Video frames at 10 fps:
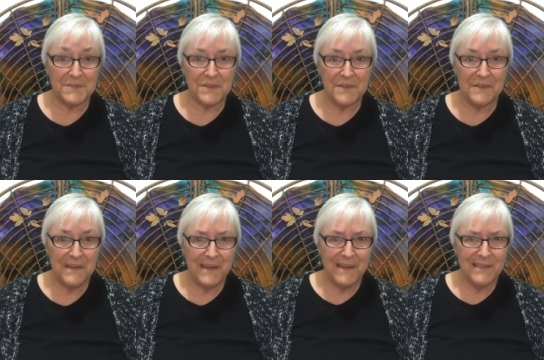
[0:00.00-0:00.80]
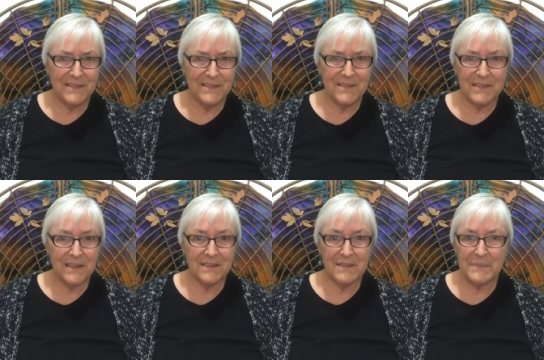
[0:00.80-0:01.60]
So you
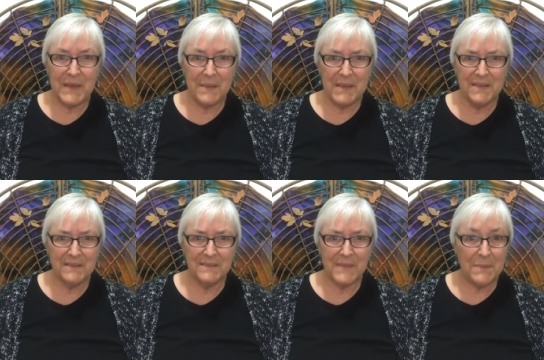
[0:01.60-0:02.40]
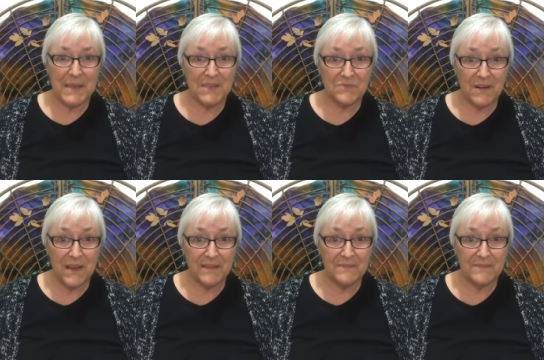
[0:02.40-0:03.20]
think, oh, maybe he's
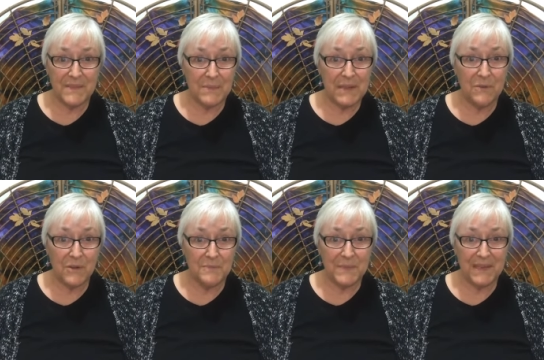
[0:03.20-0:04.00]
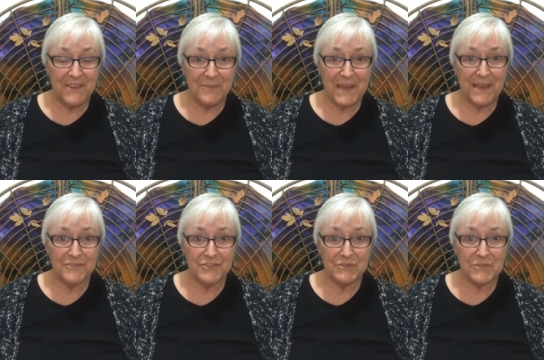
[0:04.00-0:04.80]
right. Maybe they won't believe me
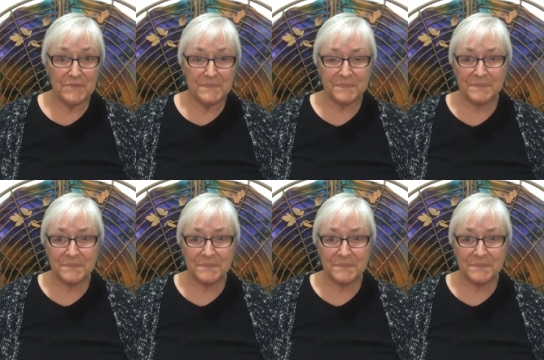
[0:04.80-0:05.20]
after all.